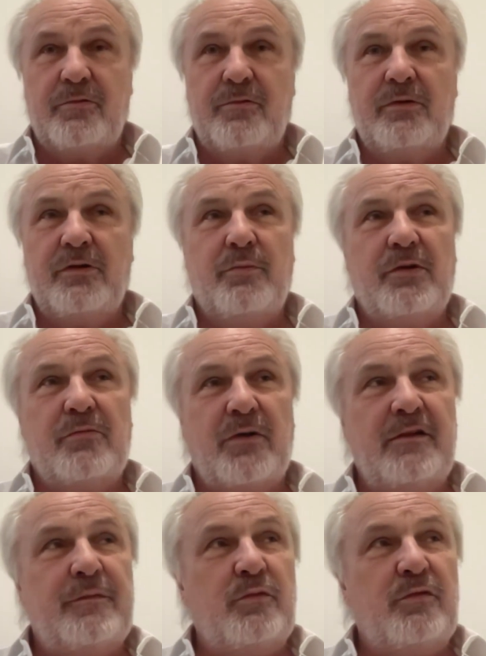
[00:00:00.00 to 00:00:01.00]
human
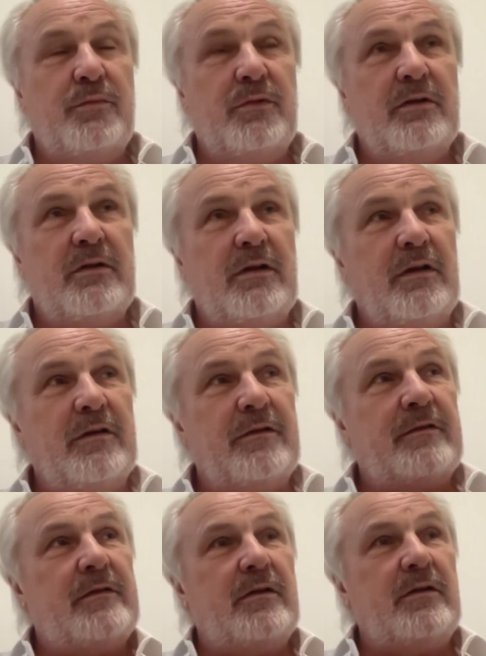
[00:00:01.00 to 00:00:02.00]
rights movement,
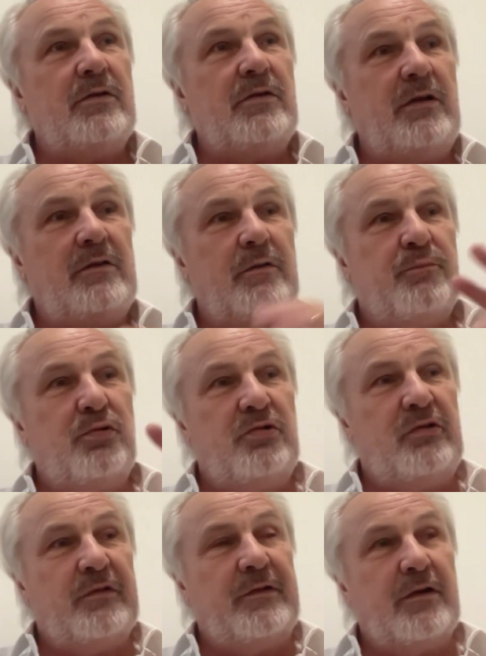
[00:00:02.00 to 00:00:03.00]
is you need to put
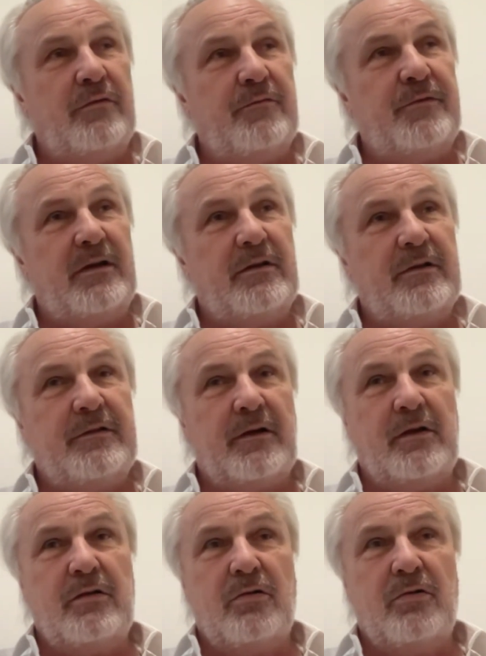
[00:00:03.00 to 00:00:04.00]
yourself in a
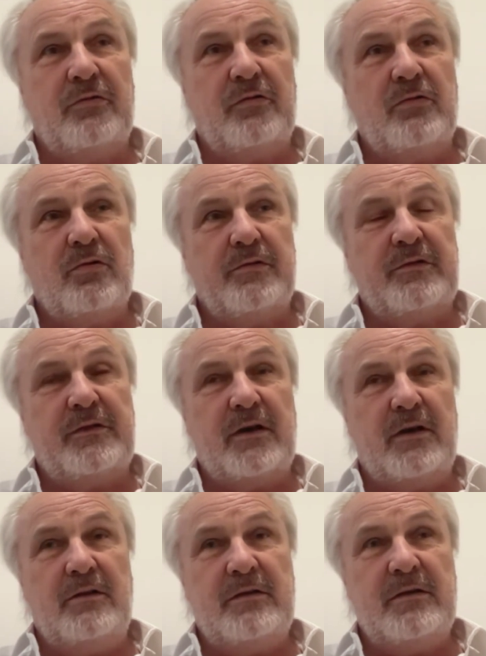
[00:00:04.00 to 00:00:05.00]
psychological
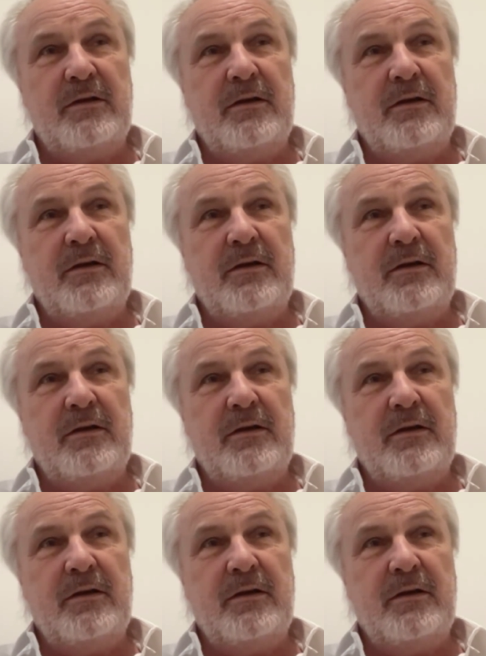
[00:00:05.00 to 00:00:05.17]
state